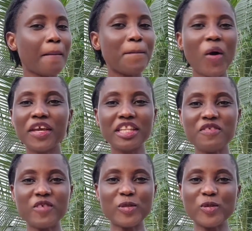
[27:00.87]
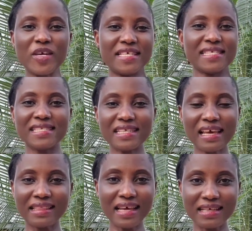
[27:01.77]
Burkina Faso isn't
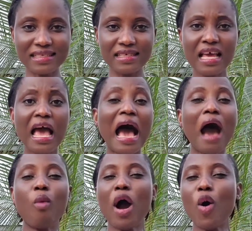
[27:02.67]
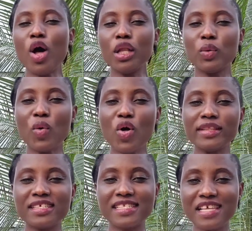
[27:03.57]
like that. Our all in all,
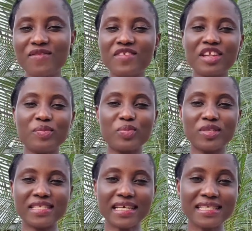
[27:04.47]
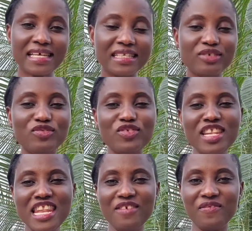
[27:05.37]
the savior, the protector, the
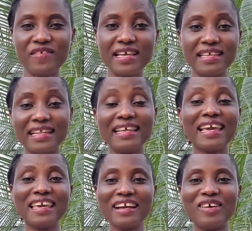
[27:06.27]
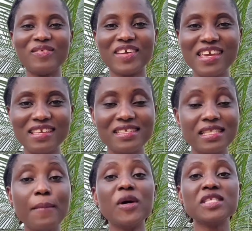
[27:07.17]
unifier, the king of kings,
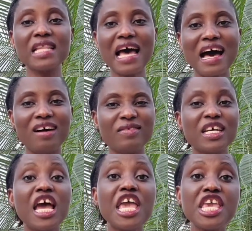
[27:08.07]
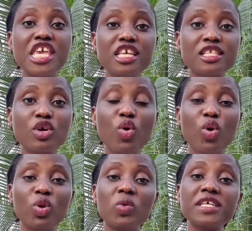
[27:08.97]
the most loved, is
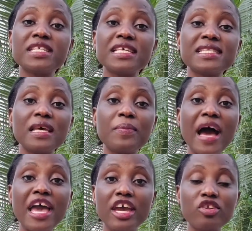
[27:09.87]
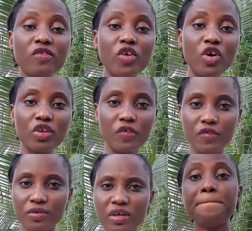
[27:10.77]
always a step ahead of all of
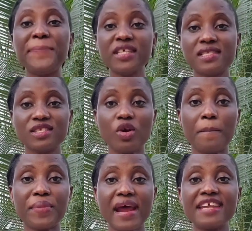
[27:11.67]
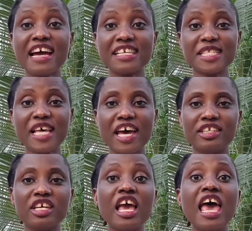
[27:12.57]
you. Put your pride aside
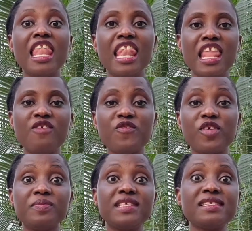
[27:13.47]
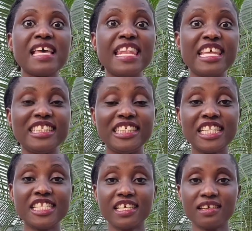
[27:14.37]
and learn from this
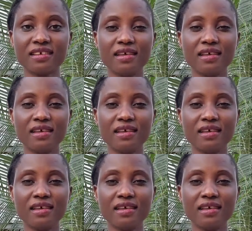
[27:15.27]
energetic